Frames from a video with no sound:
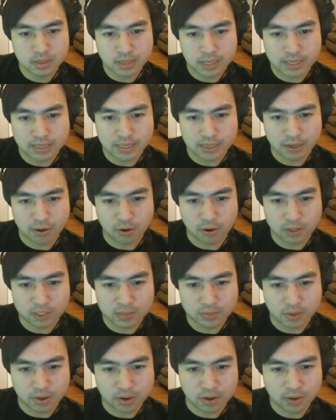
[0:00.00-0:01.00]
I think the hardest
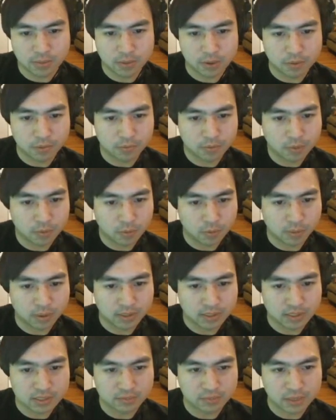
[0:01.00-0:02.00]
part about recording
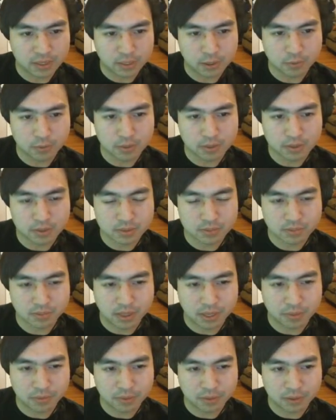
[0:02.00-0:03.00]
this video was
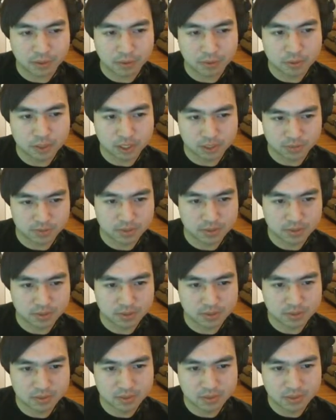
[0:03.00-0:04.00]
playing with no
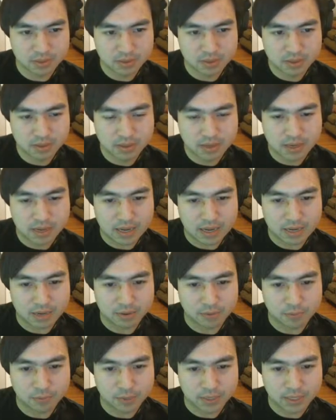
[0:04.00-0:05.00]
judgments
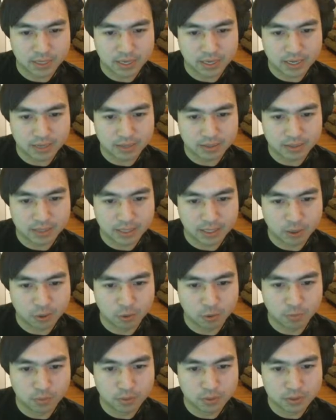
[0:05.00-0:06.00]
and reading like
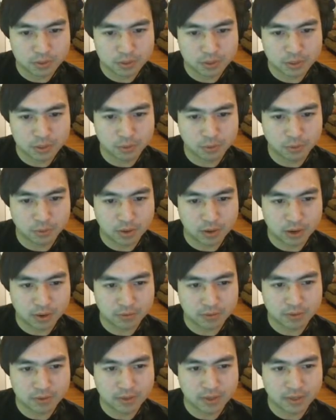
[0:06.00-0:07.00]
almost
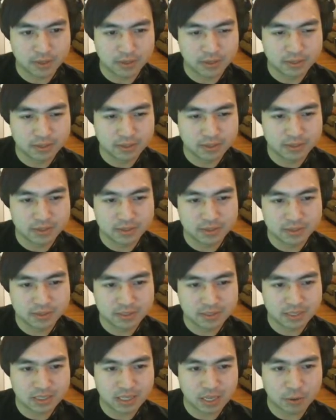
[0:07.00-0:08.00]
200
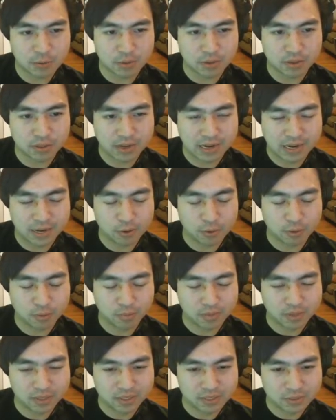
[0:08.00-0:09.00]
slower than I
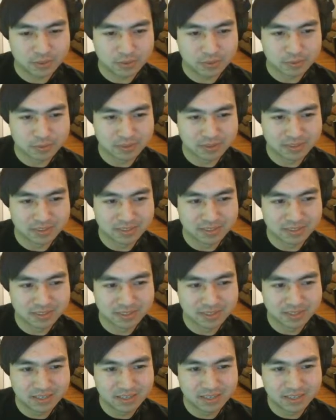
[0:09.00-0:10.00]
normally do
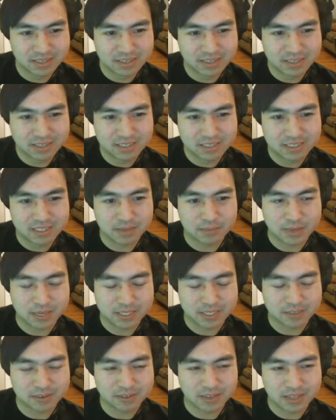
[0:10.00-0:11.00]
to make
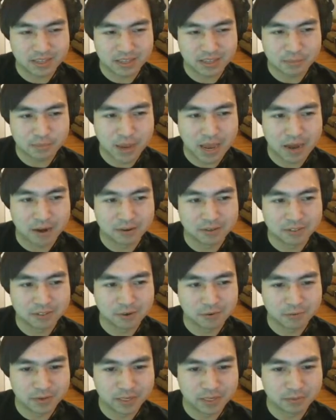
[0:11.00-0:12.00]
sure that the patterns are
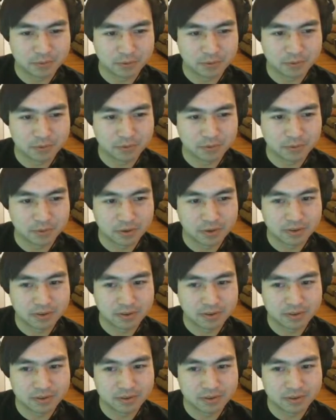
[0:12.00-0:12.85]
readable for